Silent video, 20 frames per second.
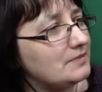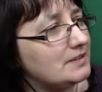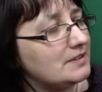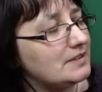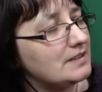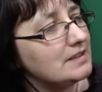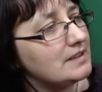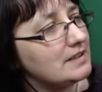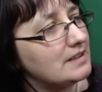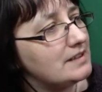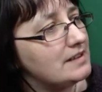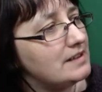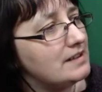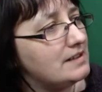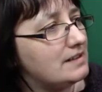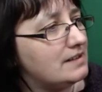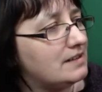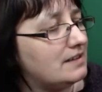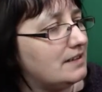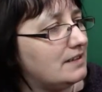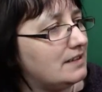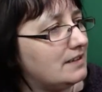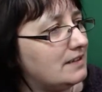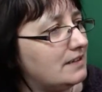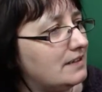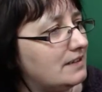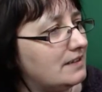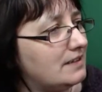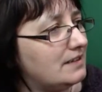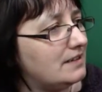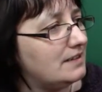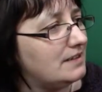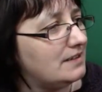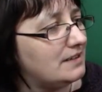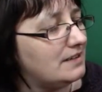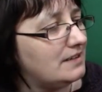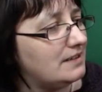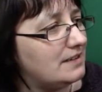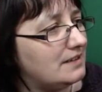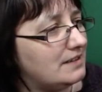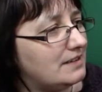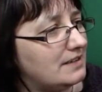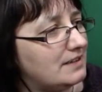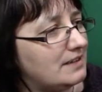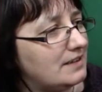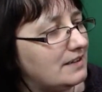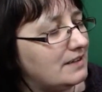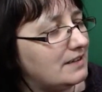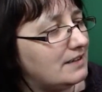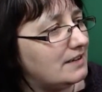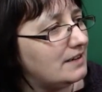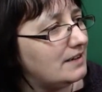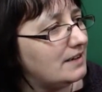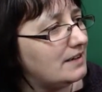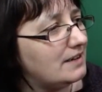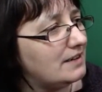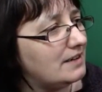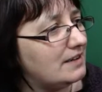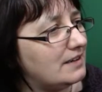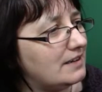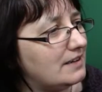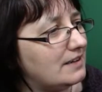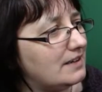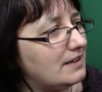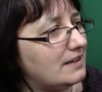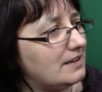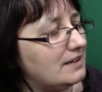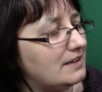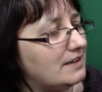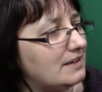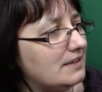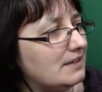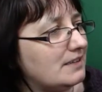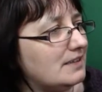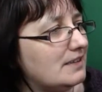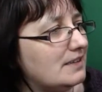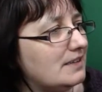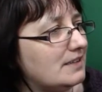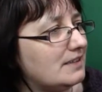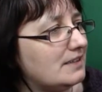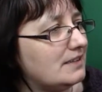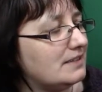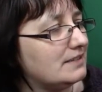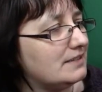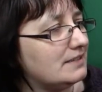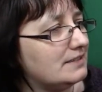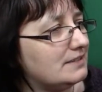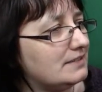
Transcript: (silent)